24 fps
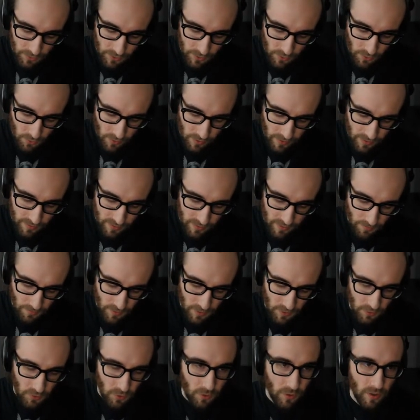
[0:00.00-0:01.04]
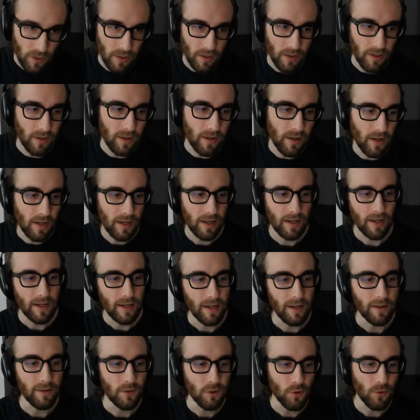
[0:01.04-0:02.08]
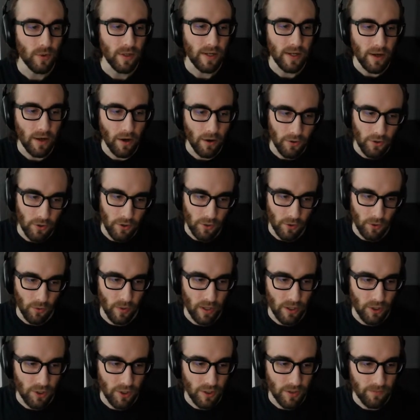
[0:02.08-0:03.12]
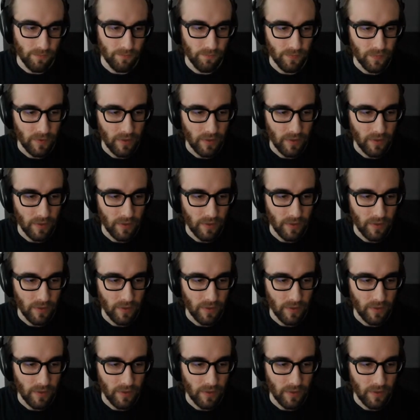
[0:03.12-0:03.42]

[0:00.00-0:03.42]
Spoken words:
to and substituted it into the other equation,